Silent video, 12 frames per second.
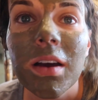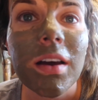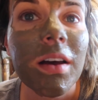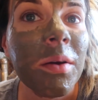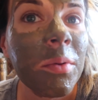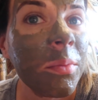
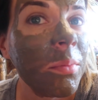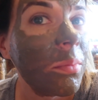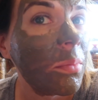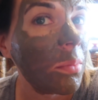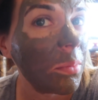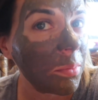I
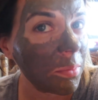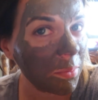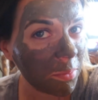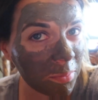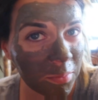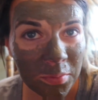
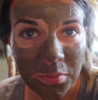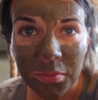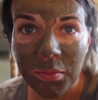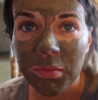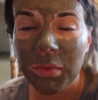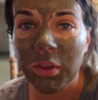don't want you.
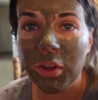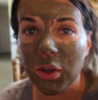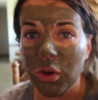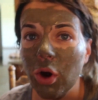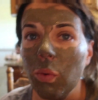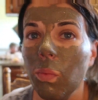Kiss me.
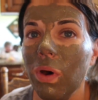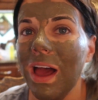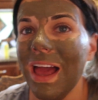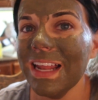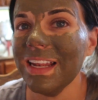You don't what?